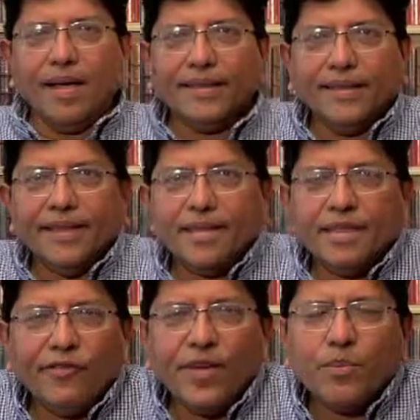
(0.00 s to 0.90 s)
I think that's
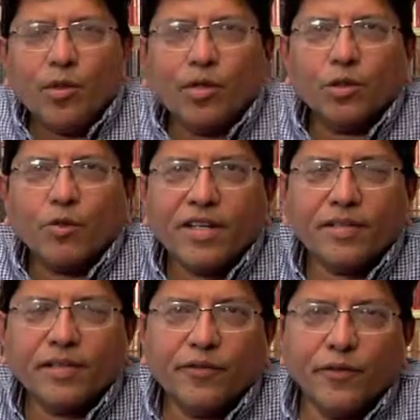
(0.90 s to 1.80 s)
a very important
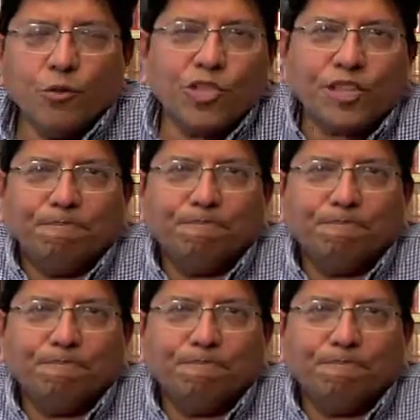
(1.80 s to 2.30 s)
question, the future.